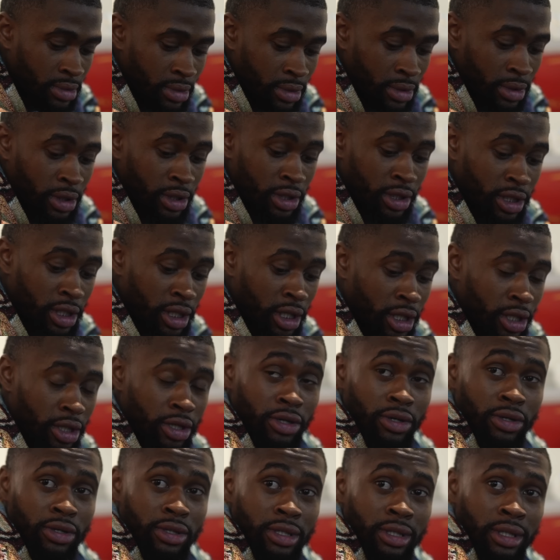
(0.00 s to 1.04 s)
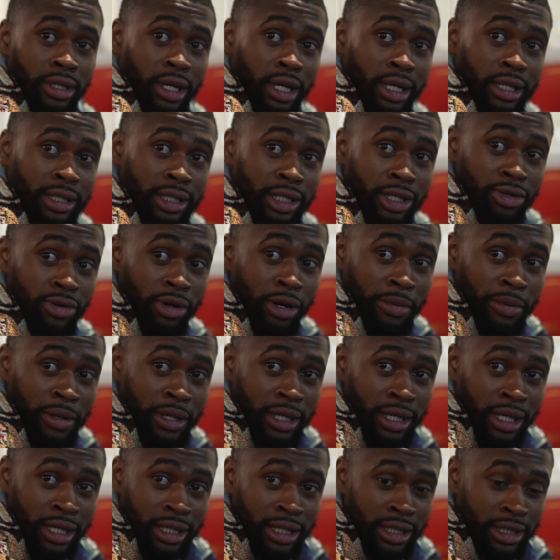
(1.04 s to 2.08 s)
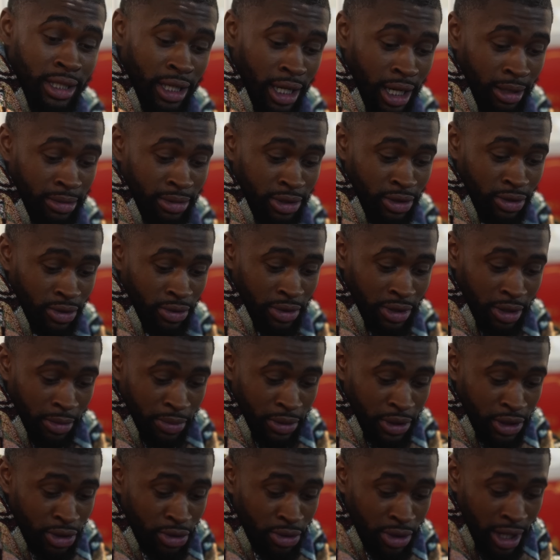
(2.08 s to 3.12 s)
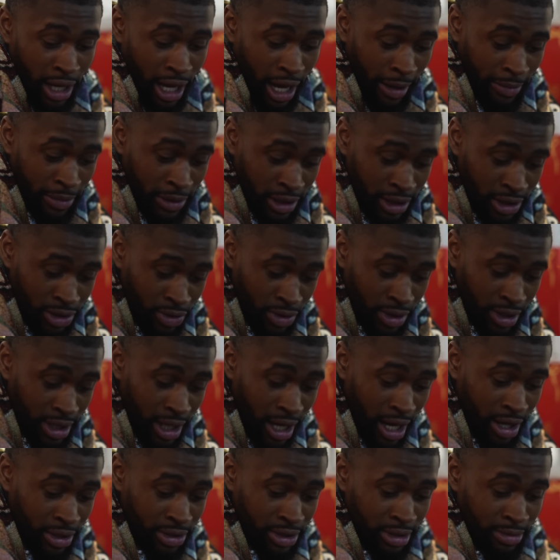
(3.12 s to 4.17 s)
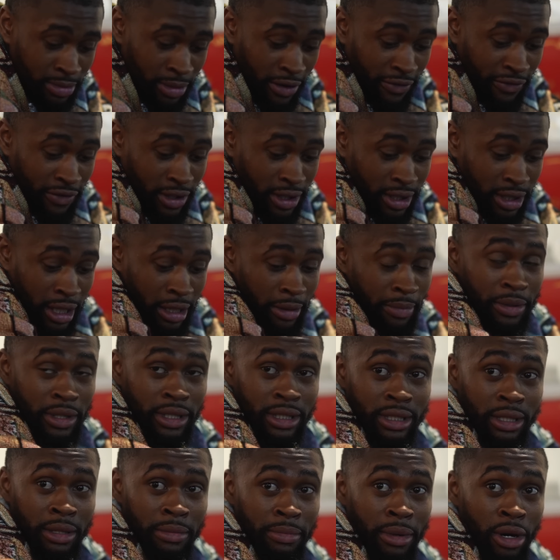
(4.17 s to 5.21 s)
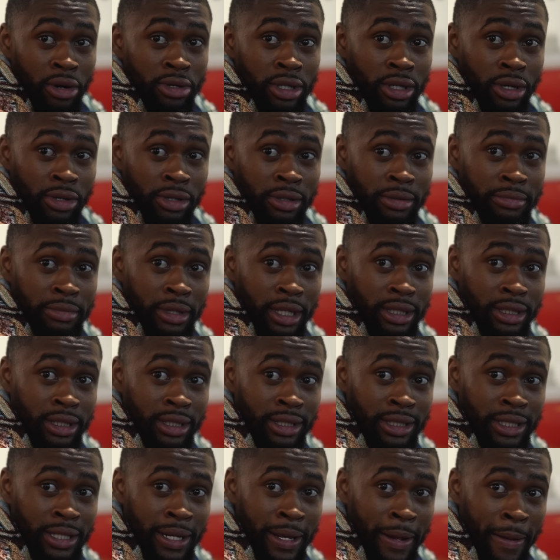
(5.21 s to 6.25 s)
you? Shit, cool, and see you up here to get the job too. Pursuit of Happiness 3000 look like motherfucker put his Zamboni on them bitch.